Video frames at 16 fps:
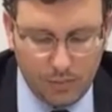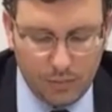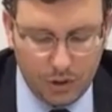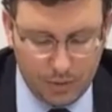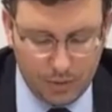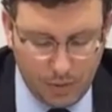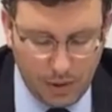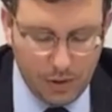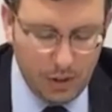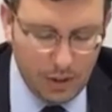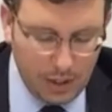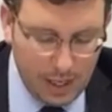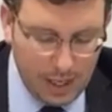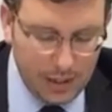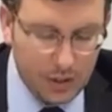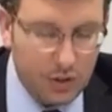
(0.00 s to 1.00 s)
Prosperity,
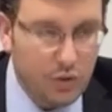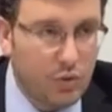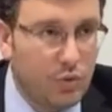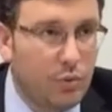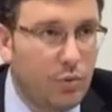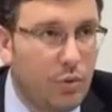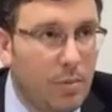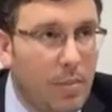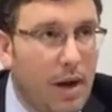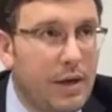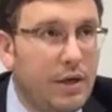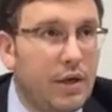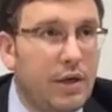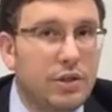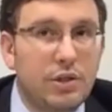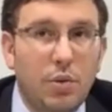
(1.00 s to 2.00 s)
again, it's
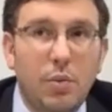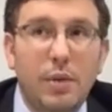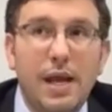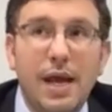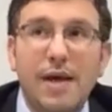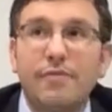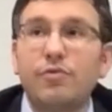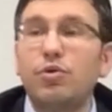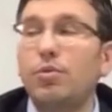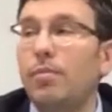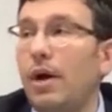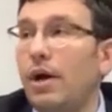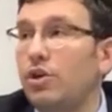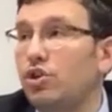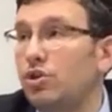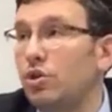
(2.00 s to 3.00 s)
reminding us that when we have too
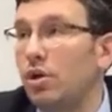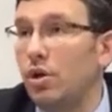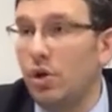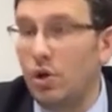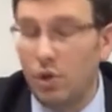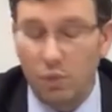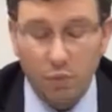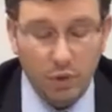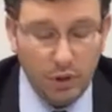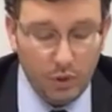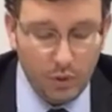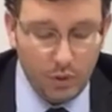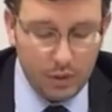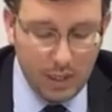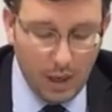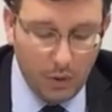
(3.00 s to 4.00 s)
much, we
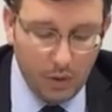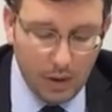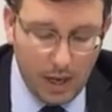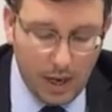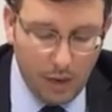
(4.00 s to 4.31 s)
lose our